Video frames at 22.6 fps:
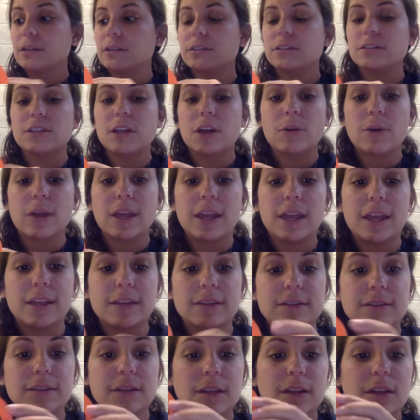So
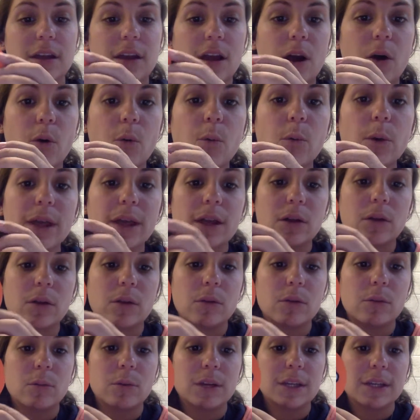it's a wheel.
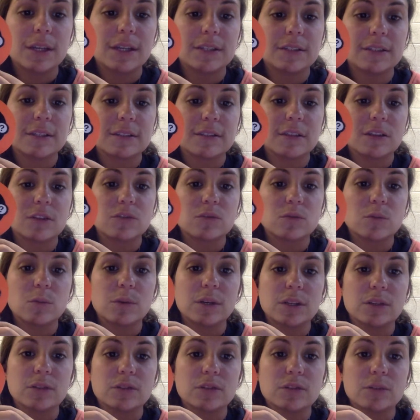What it is there's
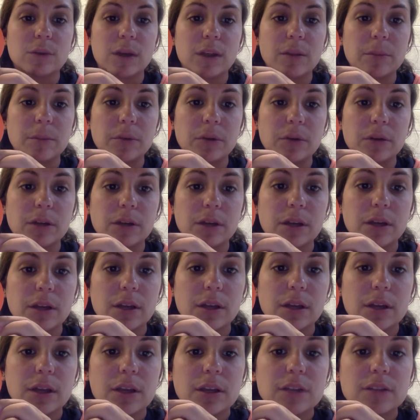wheels throughout the book.
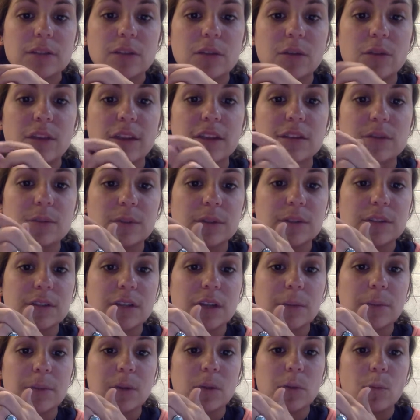So this one's going
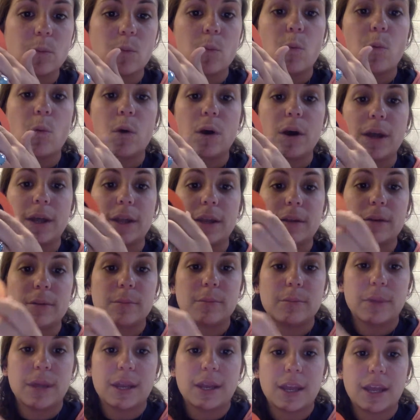to be 1.
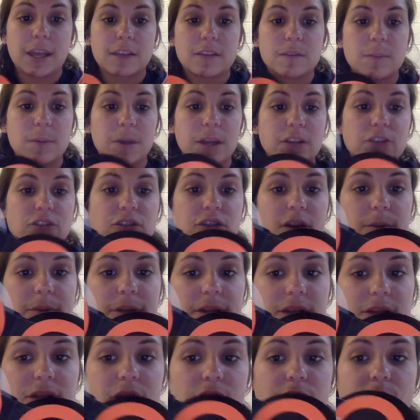My next page is going to be
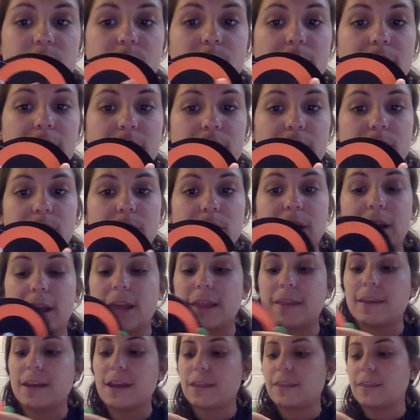2 and 3,
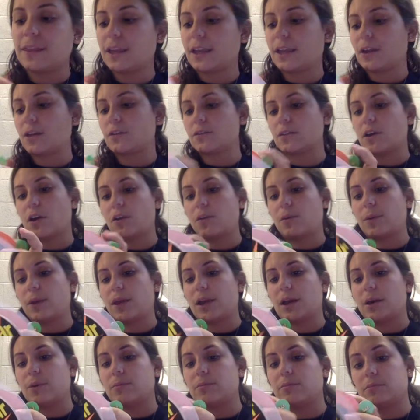and then I think it goes all the way
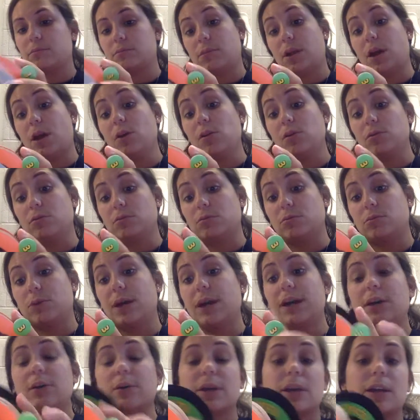up. Oh,
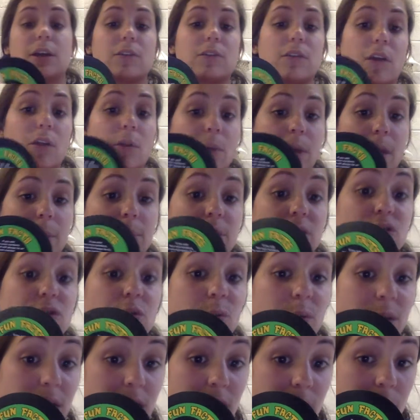wow, it goes all the way up to
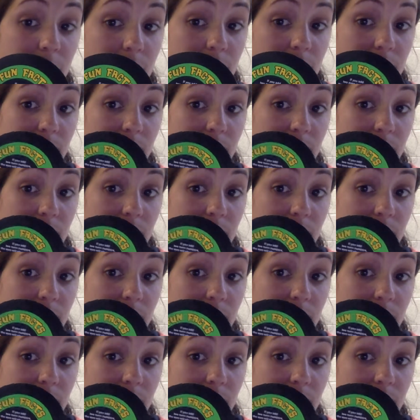12.